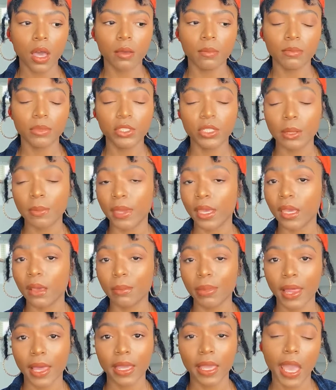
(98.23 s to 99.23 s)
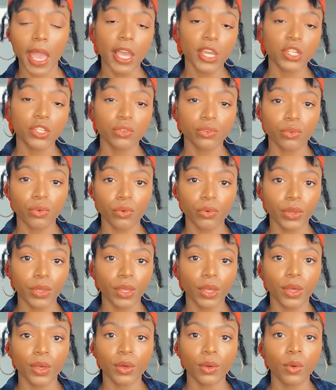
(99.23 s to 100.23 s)
Jamaican black castor
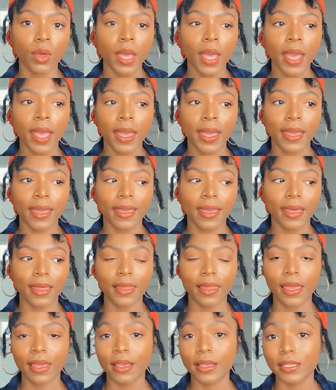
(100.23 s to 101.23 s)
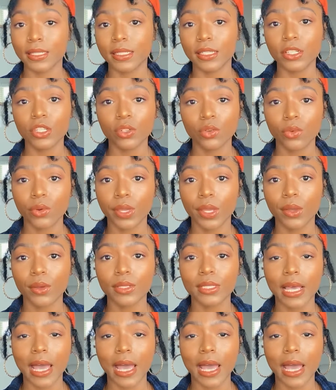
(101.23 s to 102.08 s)
oil, and like essential oils.